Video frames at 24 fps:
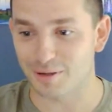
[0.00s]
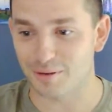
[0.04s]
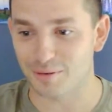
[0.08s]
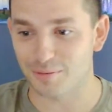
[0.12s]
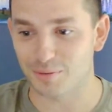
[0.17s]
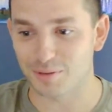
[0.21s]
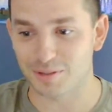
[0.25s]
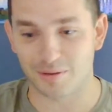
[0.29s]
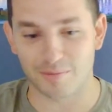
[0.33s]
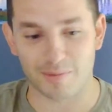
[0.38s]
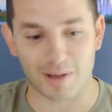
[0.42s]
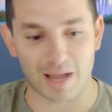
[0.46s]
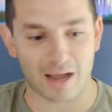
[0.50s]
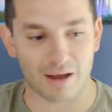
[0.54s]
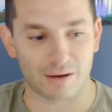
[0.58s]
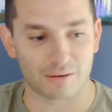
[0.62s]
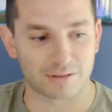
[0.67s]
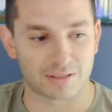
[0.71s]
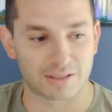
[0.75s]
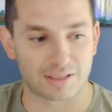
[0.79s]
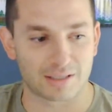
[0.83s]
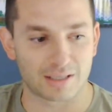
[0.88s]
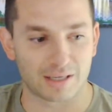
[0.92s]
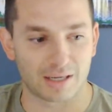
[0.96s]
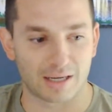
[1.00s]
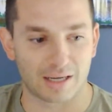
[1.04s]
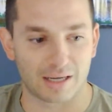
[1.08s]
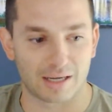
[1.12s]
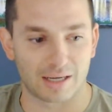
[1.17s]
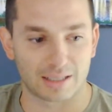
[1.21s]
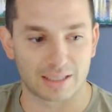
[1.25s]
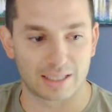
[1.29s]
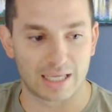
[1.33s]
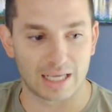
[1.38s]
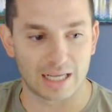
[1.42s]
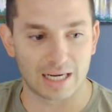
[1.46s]
was about
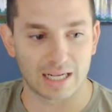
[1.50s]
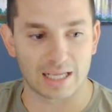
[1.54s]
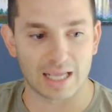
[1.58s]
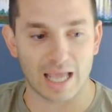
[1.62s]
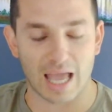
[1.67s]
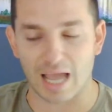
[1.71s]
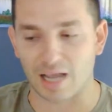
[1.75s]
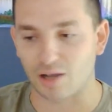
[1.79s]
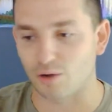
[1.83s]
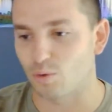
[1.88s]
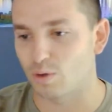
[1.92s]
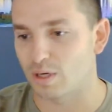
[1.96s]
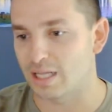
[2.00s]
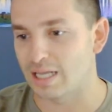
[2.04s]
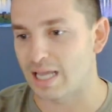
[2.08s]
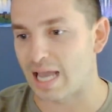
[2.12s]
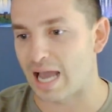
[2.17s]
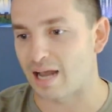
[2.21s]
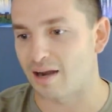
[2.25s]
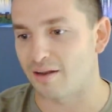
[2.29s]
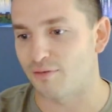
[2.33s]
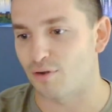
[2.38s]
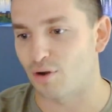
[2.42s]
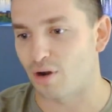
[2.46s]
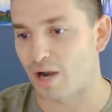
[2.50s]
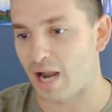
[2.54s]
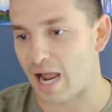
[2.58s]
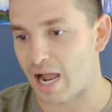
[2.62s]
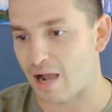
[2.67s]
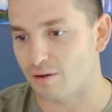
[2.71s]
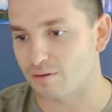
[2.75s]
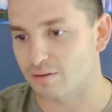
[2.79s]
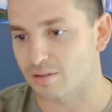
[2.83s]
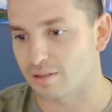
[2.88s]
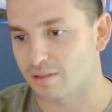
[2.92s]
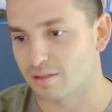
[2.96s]
getting equity out of your
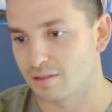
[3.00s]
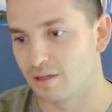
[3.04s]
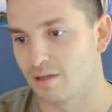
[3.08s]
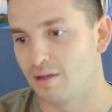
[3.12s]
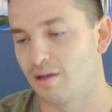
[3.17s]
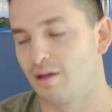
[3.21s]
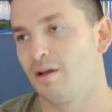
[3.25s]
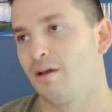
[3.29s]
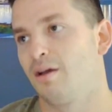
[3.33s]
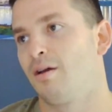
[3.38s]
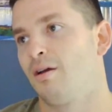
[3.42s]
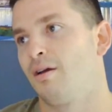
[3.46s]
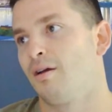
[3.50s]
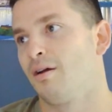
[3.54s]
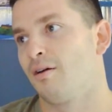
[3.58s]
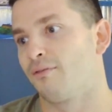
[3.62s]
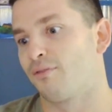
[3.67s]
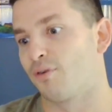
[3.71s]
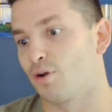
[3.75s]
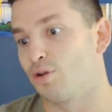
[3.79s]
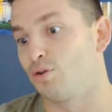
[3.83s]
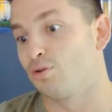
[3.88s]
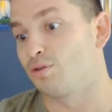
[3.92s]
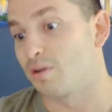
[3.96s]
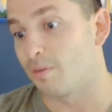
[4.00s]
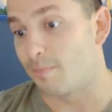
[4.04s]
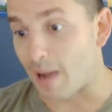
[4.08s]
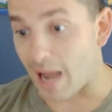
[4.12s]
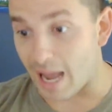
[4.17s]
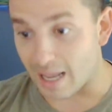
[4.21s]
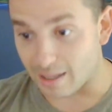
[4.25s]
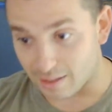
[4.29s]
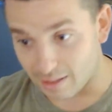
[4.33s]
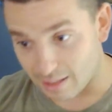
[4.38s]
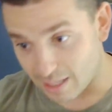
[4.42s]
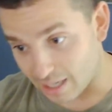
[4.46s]
house for you to buy
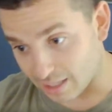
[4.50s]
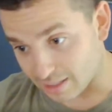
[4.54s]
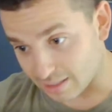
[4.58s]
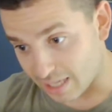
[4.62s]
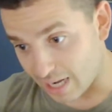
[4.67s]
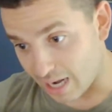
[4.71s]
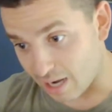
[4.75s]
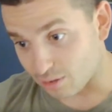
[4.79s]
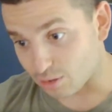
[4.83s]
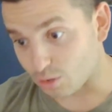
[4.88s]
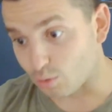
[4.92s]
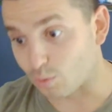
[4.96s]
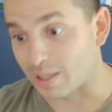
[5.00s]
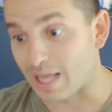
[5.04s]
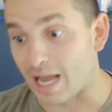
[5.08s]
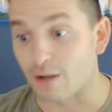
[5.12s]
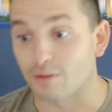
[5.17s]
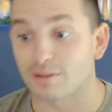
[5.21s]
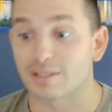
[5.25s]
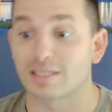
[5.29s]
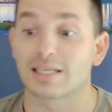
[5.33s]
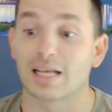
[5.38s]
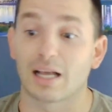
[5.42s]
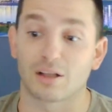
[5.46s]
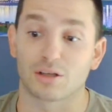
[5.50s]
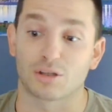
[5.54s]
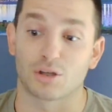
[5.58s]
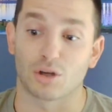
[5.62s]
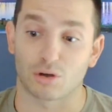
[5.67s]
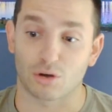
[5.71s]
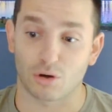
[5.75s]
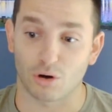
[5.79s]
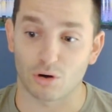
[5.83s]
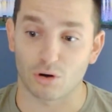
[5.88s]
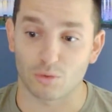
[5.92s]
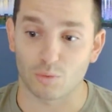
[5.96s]
your next house without selling your
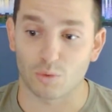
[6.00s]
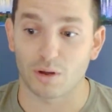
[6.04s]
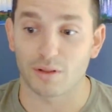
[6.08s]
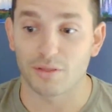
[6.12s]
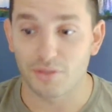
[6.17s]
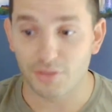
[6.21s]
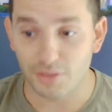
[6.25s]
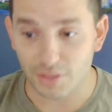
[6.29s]
current one.